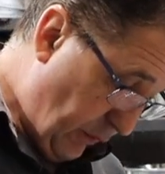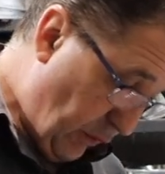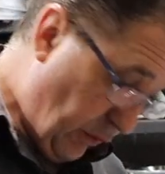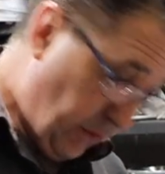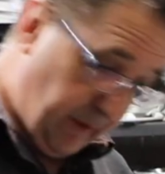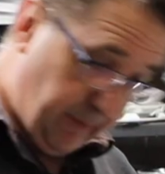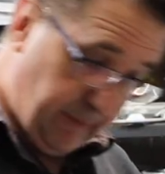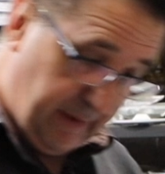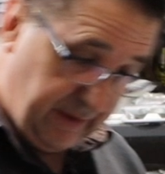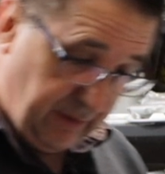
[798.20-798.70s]
or
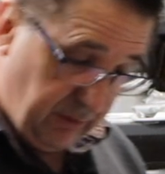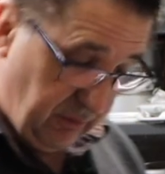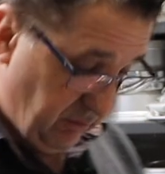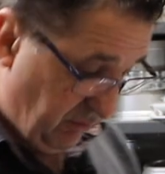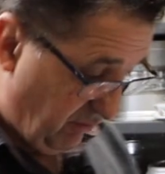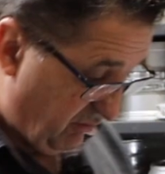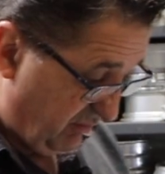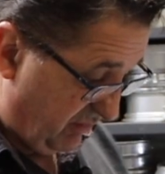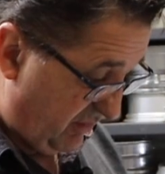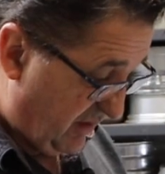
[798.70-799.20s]
your metal.
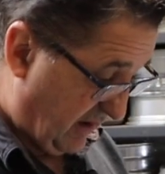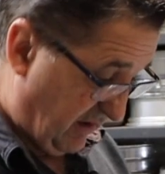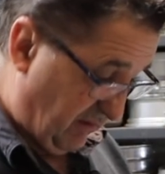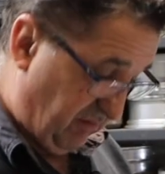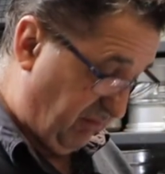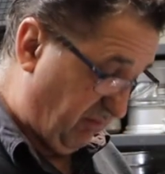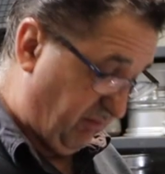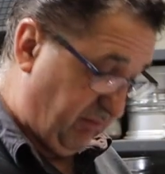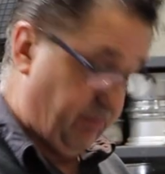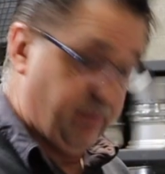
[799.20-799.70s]
Just
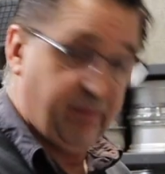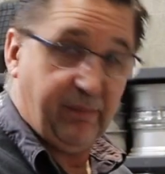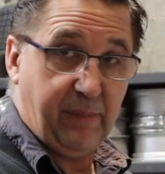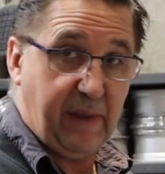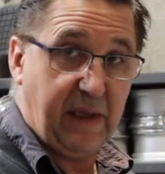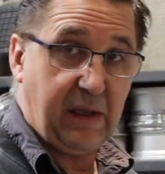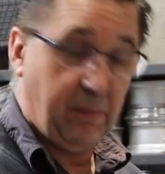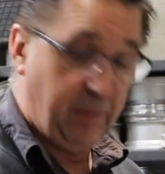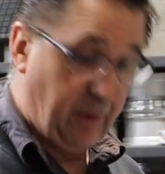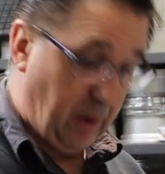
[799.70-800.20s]

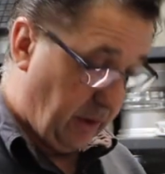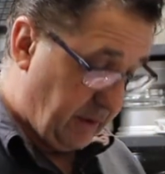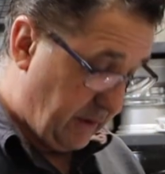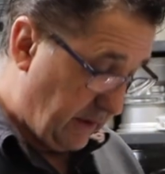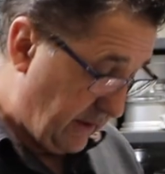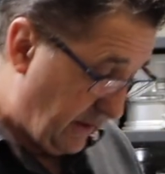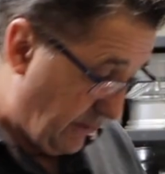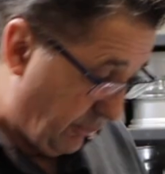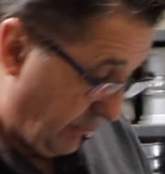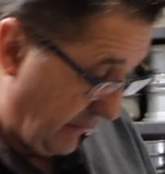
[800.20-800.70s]
metal
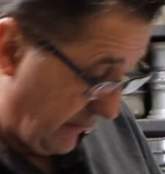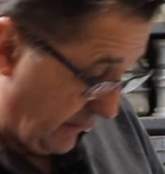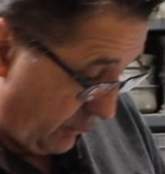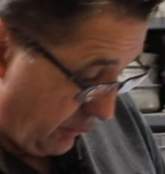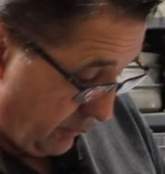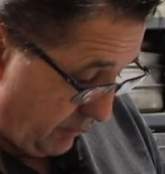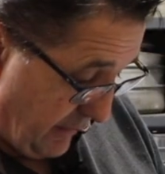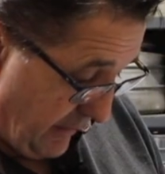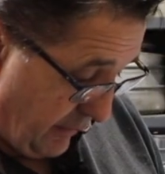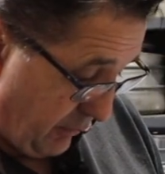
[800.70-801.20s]
polishes are really
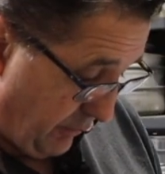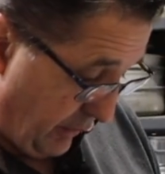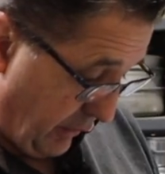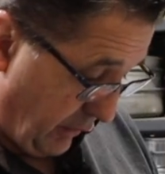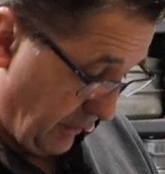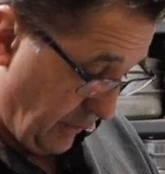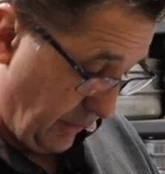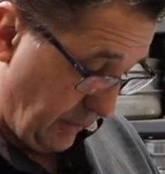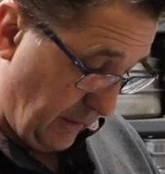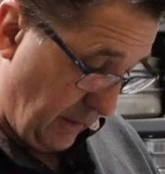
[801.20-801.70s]
good metal
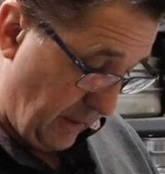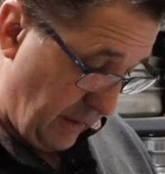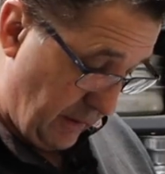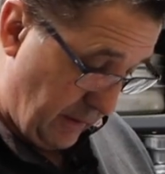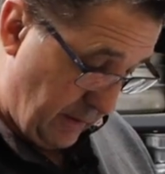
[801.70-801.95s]
polishes.